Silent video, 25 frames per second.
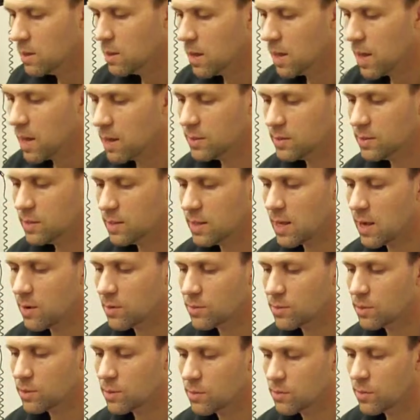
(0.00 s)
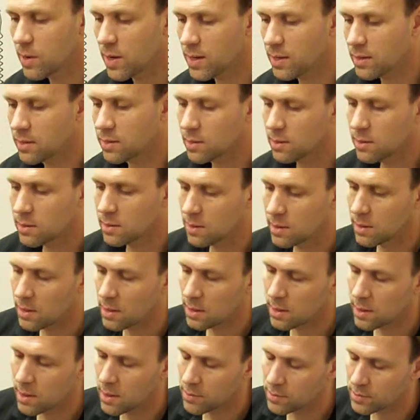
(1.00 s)
And see, that was on the right,
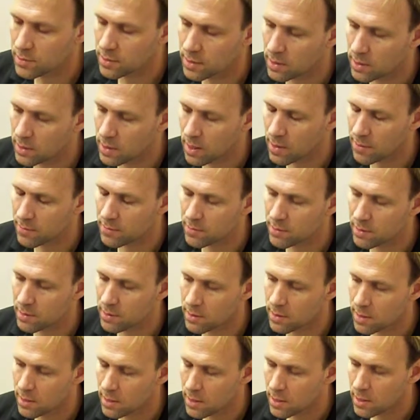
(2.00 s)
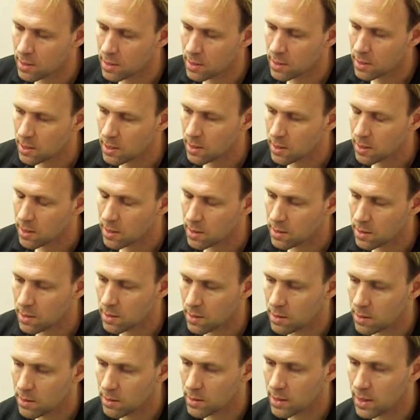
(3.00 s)
that was on the left.
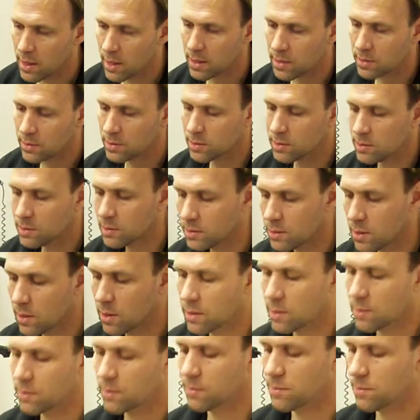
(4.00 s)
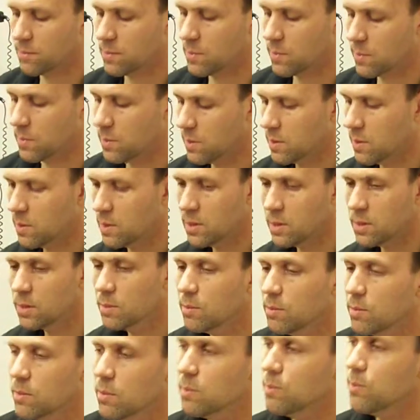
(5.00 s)
Okay, so
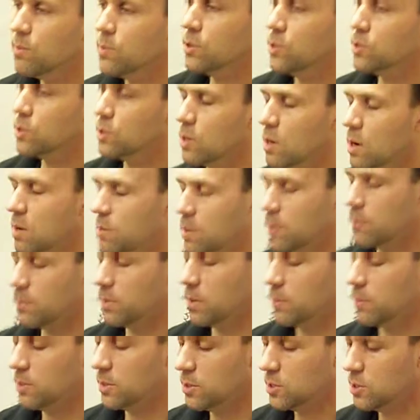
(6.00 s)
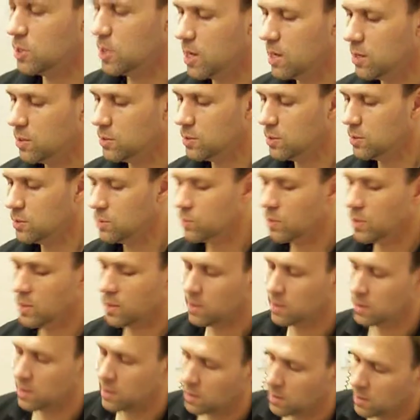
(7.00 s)
put your arm up here. I'm going to challenge this way
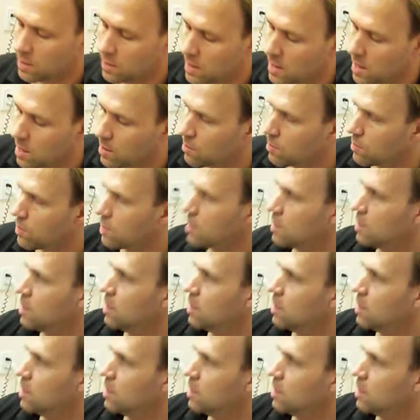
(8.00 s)
and that way.